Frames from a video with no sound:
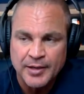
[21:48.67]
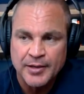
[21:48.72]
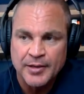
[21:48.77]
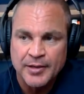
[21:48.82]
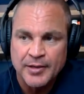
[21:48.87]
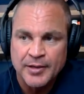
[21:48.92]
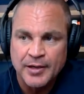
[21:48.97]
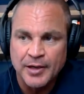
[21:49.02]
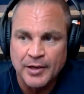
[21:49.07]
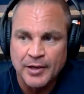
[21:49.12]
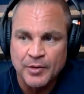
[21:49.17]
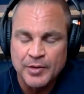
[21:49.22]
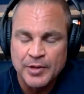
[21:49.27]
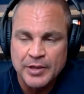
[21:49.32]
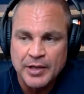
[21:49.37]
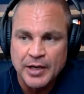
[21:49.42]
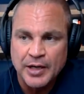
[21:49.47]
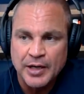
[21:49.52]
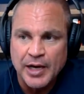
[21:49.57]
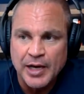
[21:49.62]
you know, you get a
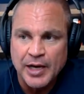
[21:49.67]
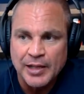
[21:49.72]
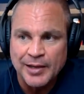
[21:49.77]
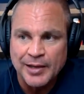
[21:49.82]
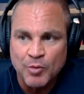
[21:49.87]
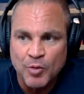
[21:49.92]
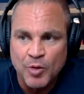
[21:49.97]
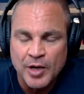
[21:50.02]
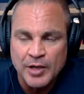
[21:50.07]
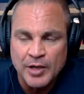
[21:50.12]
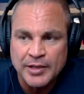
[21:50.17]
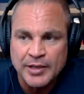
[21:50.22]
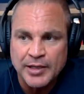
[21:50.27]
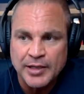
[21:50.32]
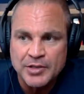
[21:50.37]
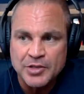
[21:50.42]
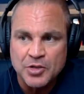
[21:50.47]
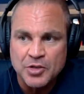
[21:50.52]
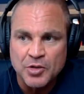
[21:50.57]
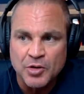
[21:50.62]
guy like Ron
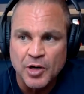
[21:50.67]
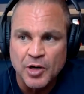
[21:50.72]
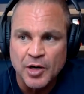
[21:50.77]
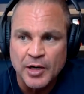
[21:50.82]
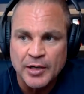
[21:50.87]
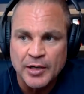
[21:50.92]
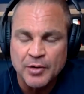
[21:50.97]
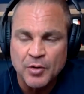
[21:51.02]
Kitchener on,